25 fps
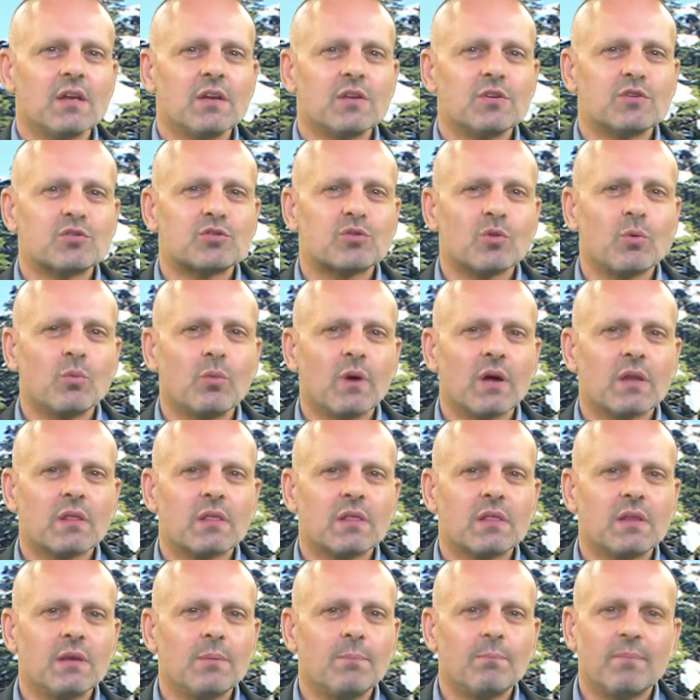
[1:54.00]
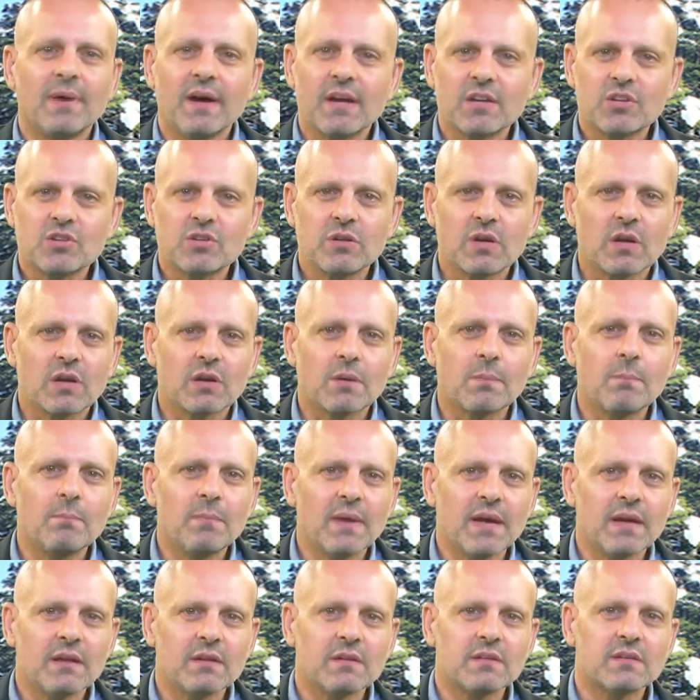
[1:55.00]
So what the Patriarch
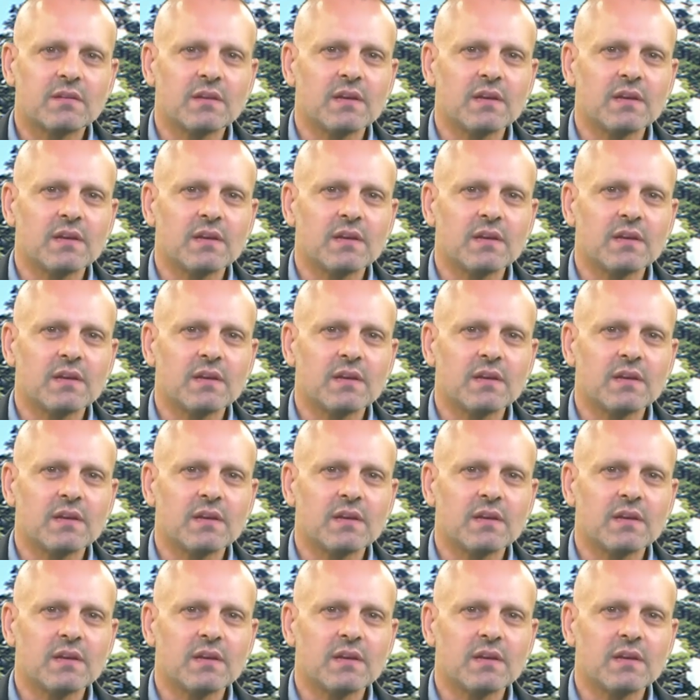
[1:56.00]
meant